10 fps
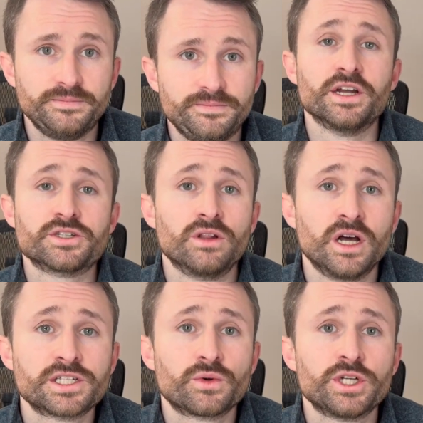All right, so
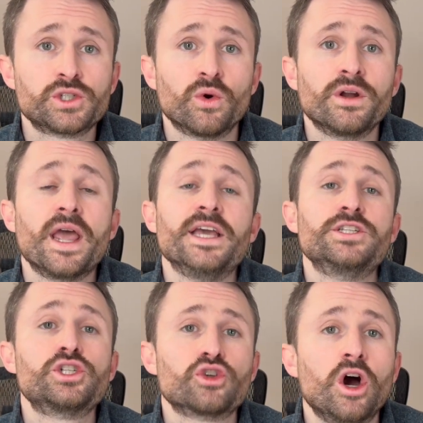long story short, a
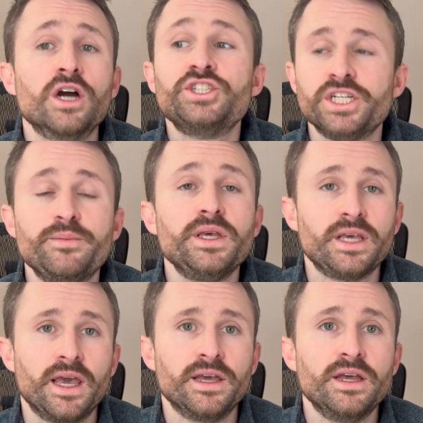strong
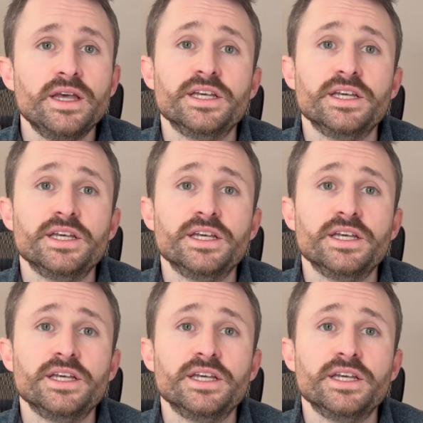GPA